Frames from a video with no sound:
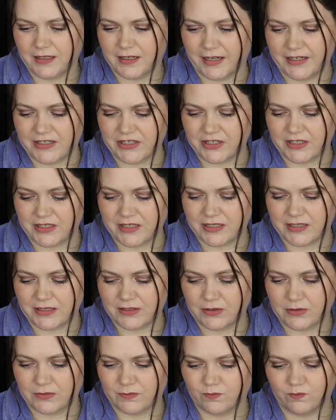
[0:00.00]
I just
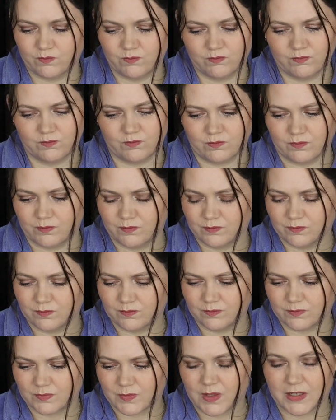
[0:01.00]

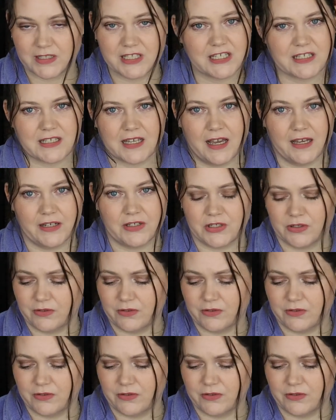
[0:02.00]
can't